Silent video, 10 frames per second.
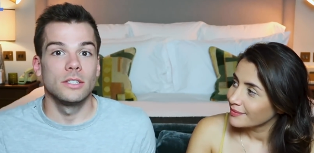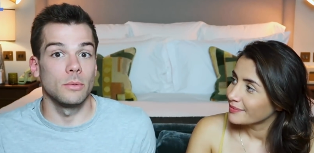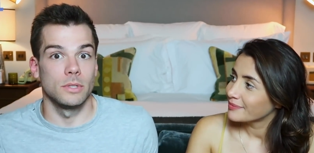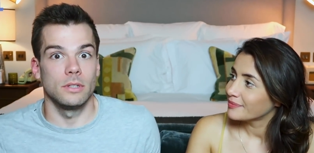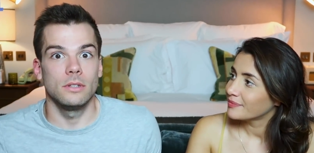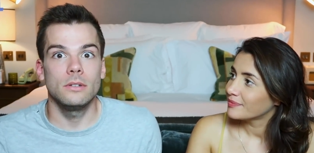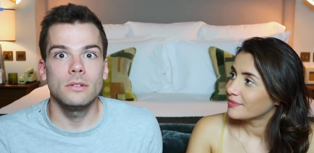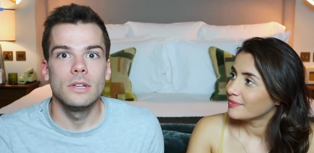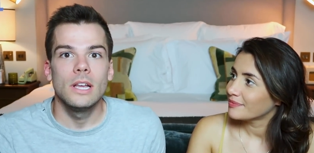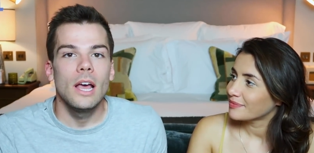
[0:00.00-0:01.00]
Speaker 1: Someone's at the
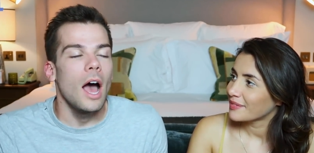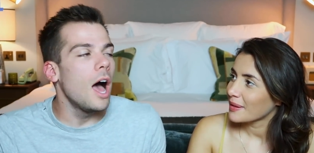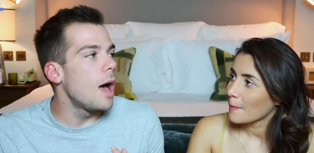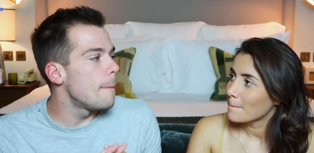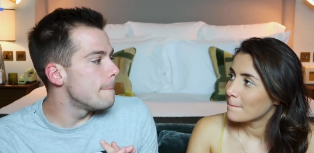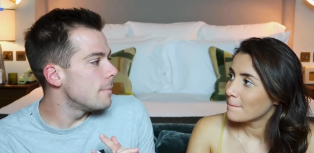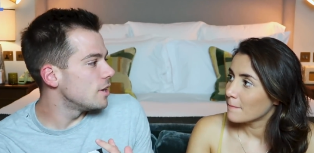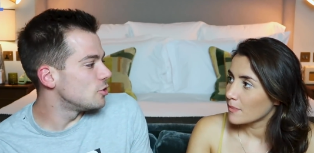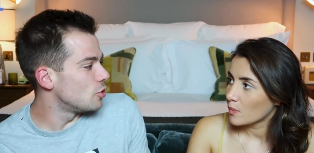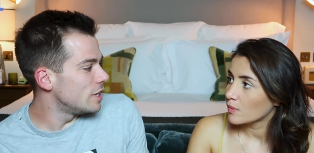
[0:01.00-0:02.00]
door
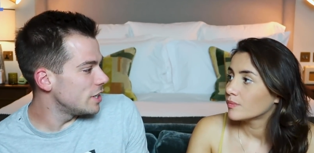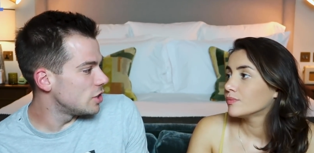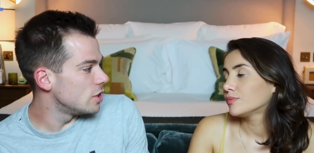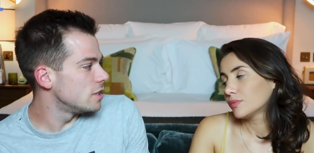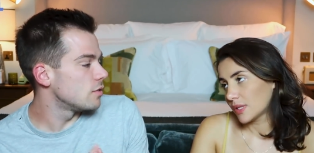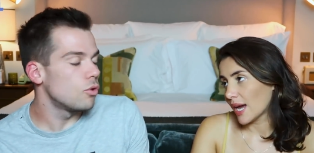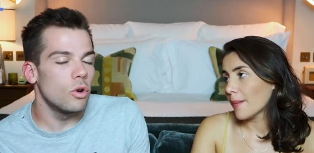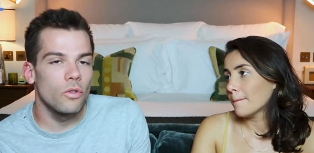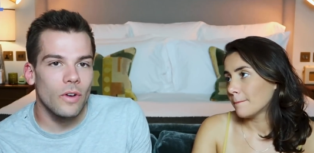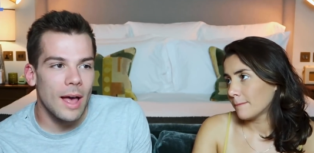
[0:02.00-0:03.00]
um, traditions, yeah.
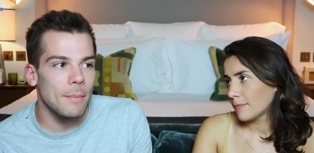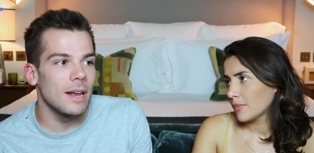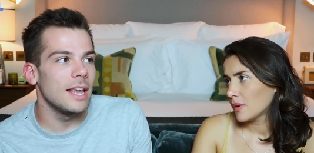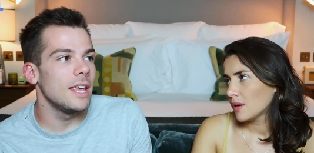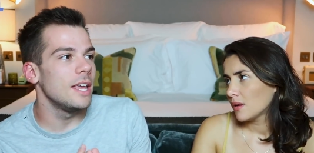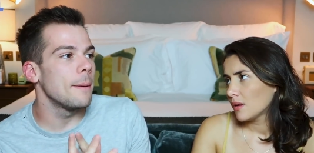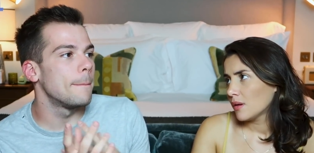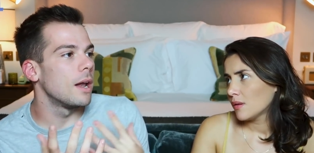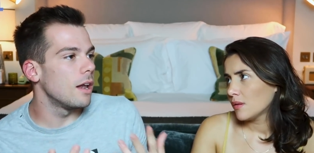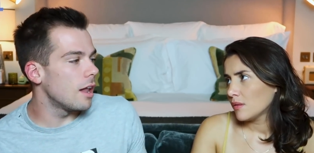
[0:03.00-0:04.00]
royal family,
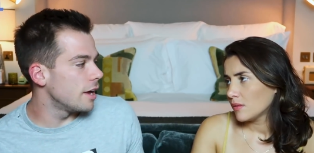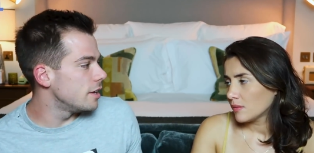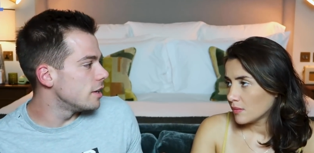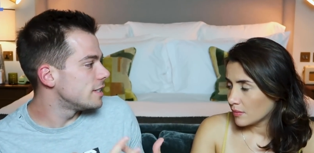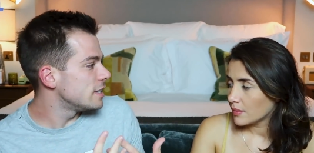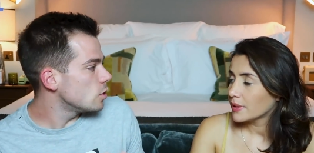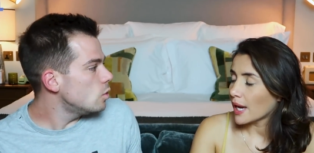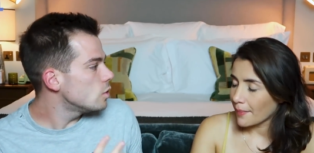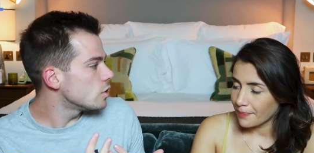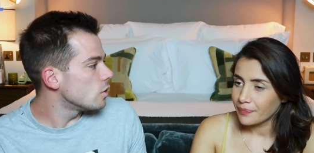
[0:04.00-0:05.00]
politeness. It's all
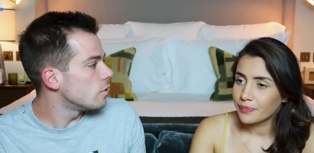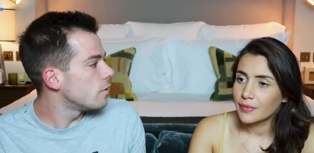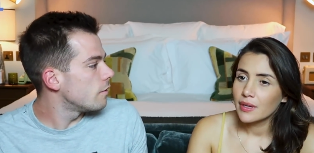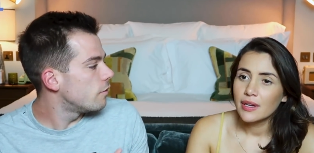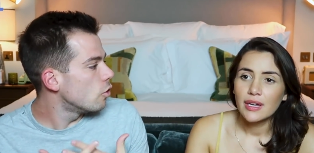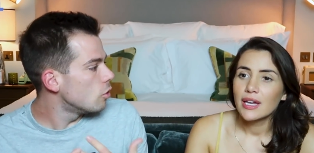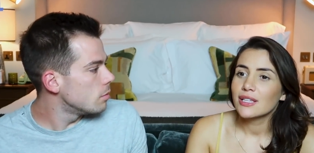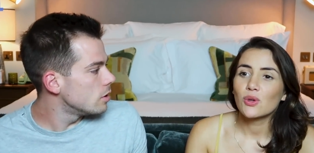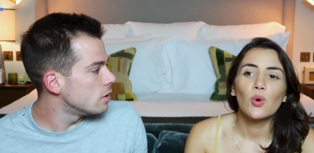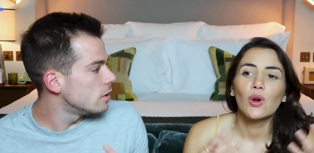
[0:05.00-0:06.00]
yeah. sort of formal.
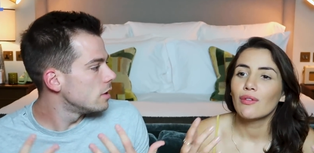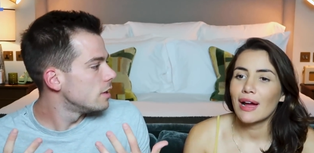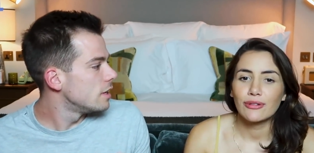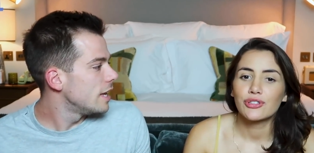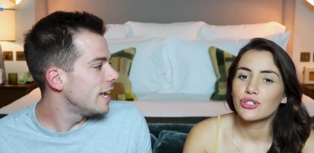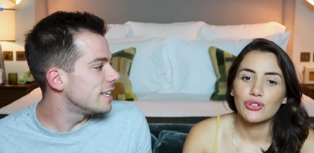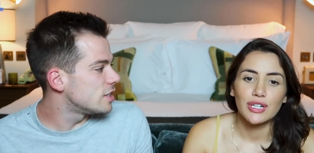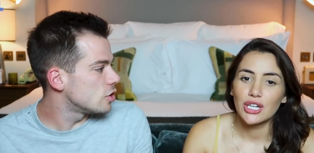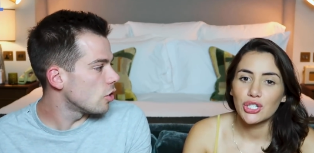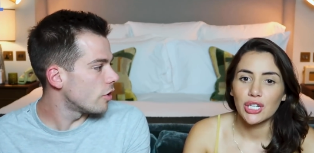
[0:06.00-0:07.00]
It's all around the
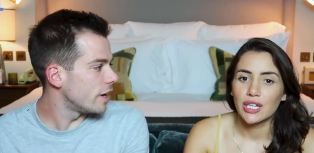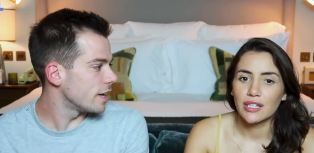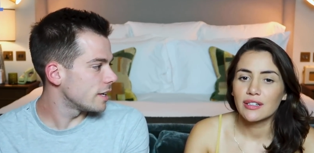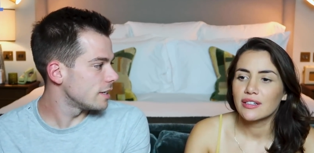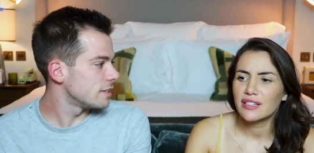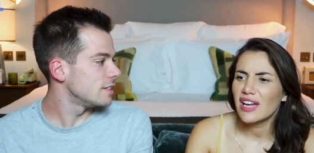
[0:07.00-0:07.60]
historic. tradition.